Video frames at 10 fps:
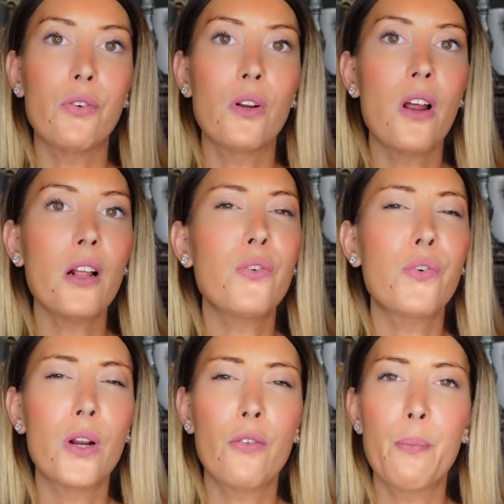If you're
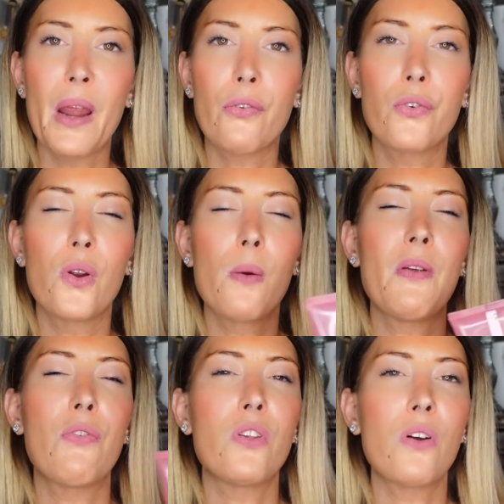not fond of
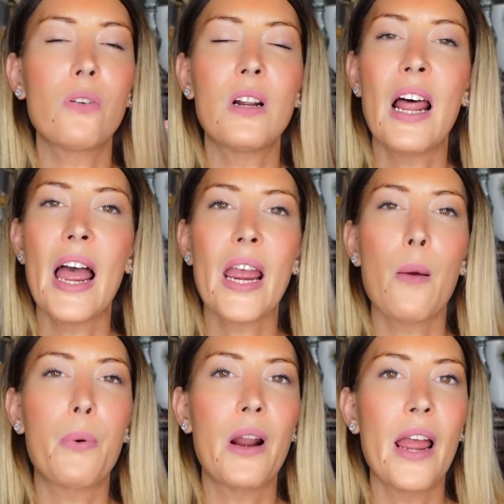perfume, if you don't like
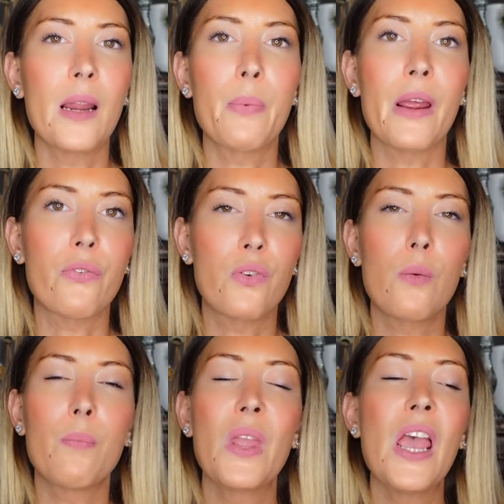applying
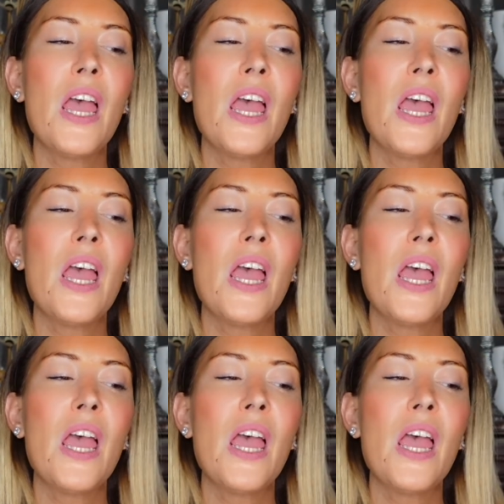perfume,